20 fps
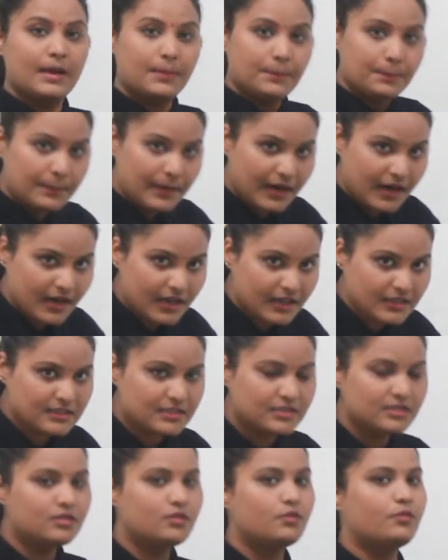
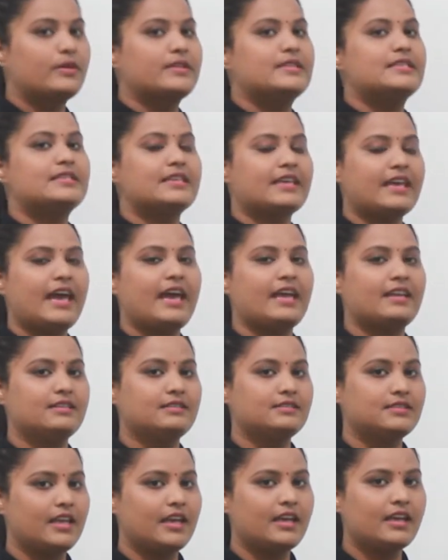But once
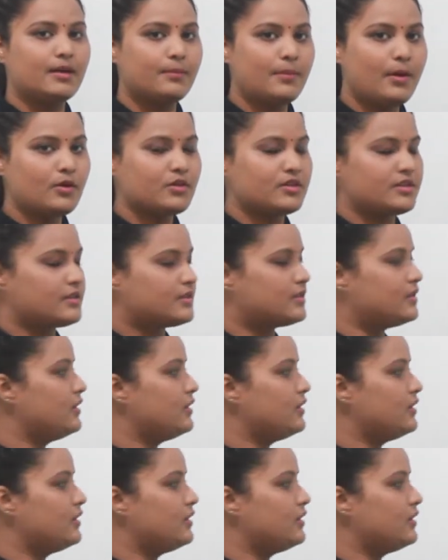again, think about it.